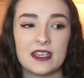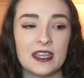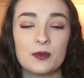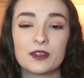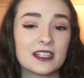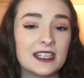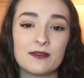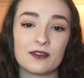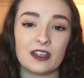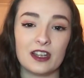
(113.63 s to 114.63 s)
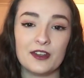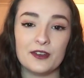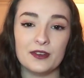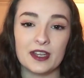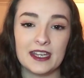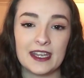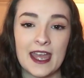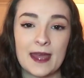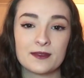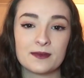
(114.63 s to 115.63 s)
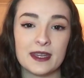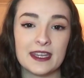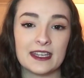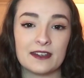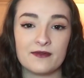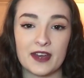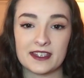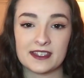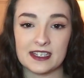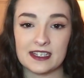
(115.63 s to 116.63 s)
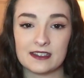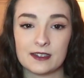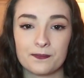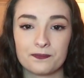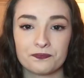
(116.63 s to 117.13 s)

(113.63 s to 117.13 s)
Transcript: He wouldn't leave her alone and he kept making advances.